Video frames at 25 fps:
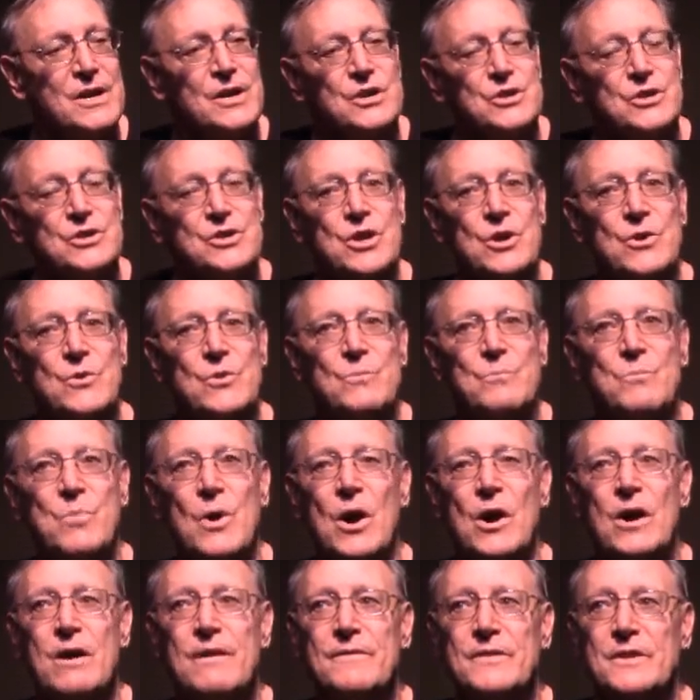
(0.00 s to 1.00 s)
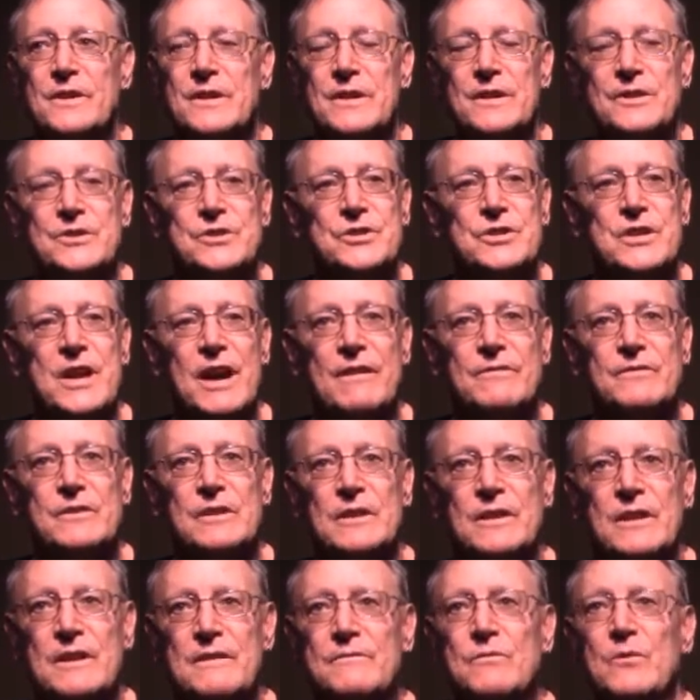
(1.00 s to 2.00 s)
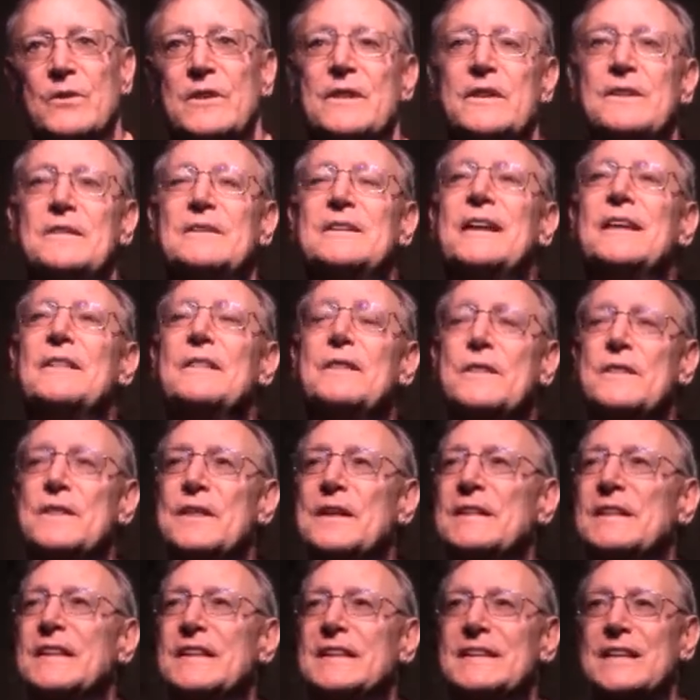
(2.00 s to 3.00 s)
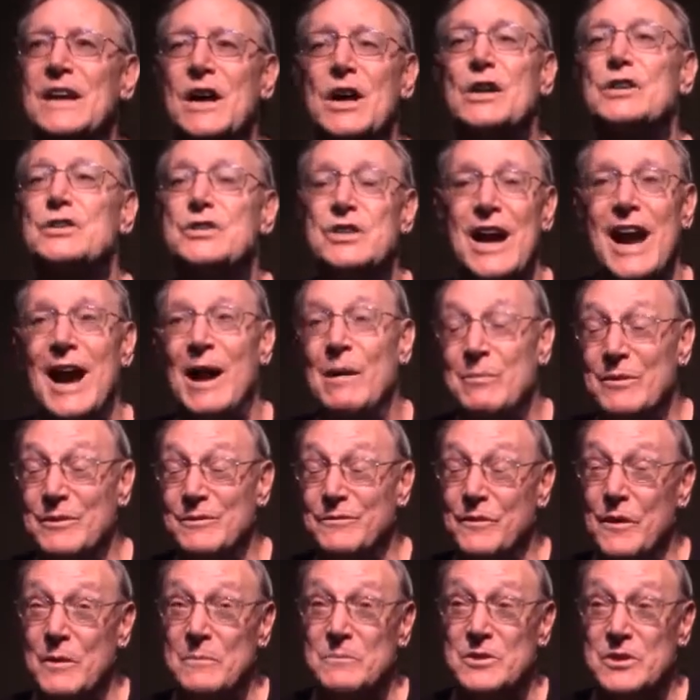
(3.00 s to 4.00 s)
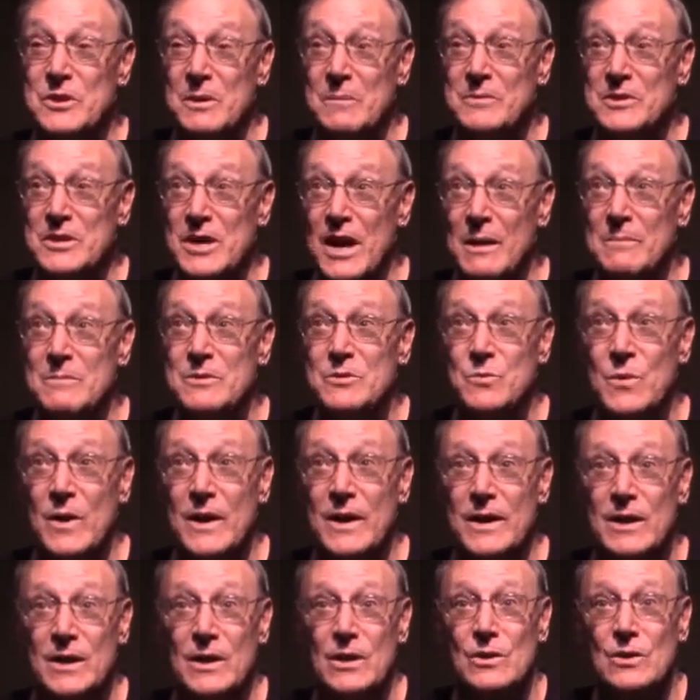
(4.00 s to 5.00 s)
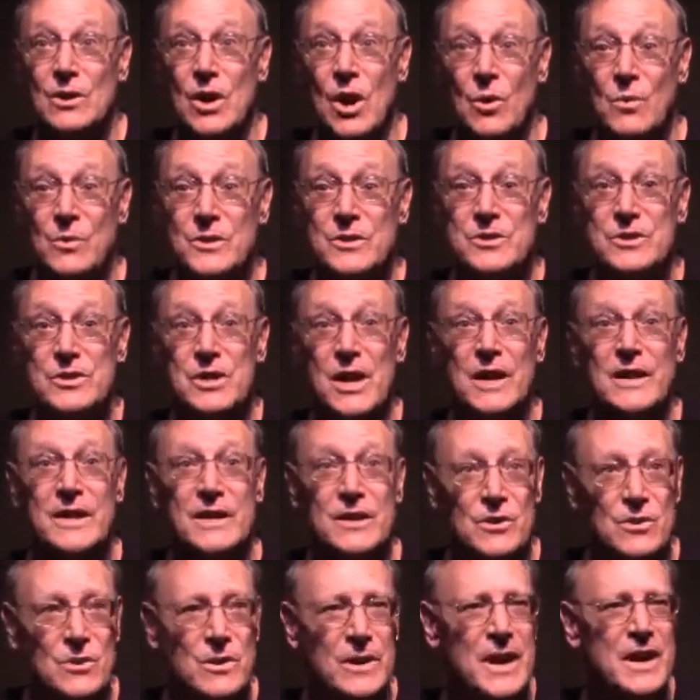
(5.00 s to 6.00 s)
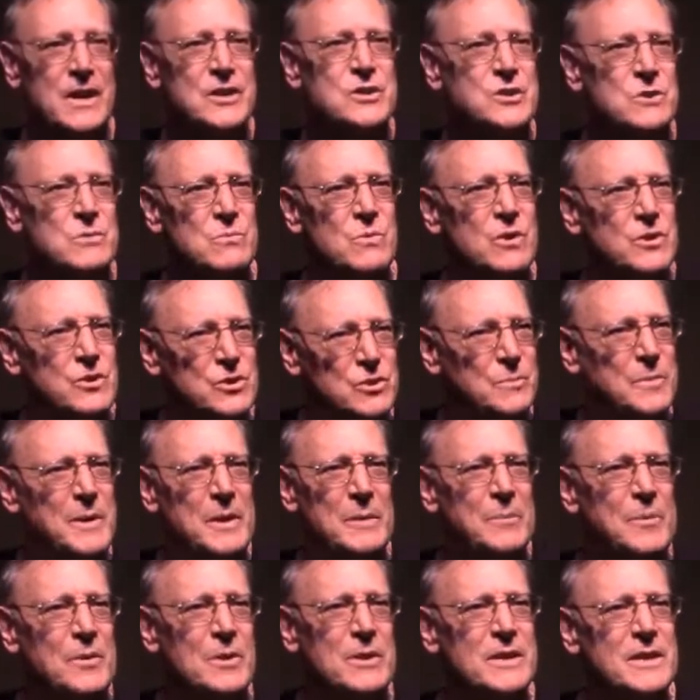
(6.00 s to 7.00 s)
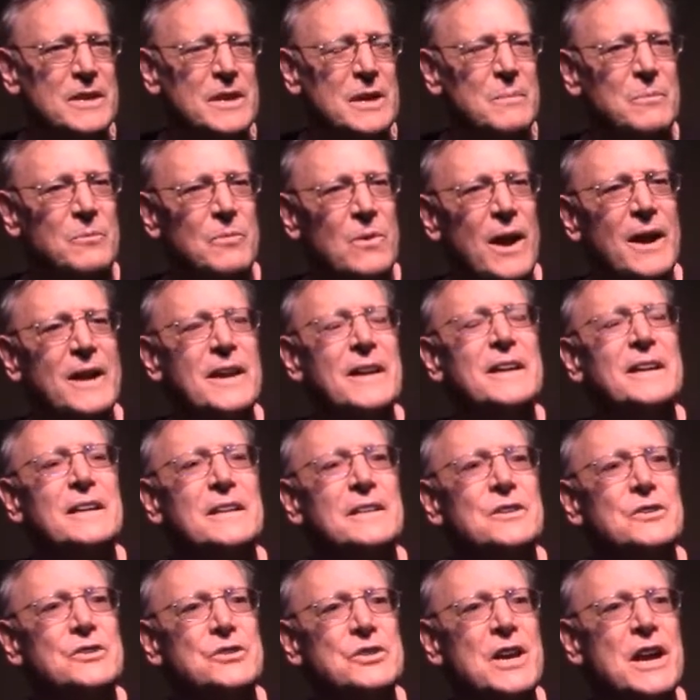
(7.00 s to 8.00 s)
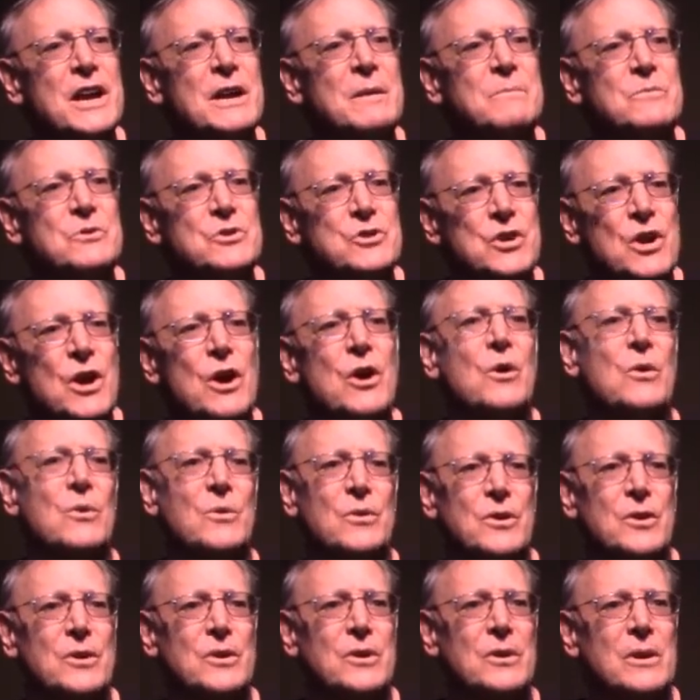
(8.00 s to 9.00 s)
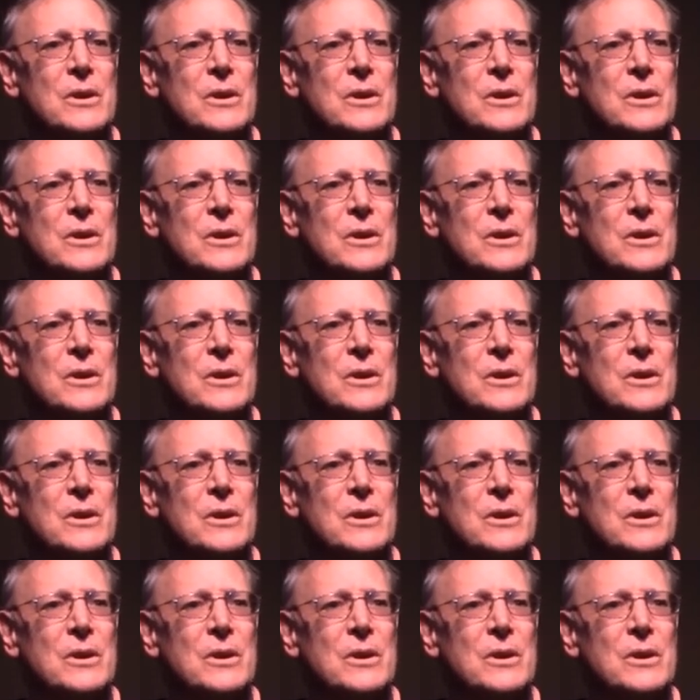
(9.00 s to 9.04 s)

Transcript: So part of it, you just have to live with it. The other thing that does happen from some time is what I call coinciding creation, where two people end up writing the same joke.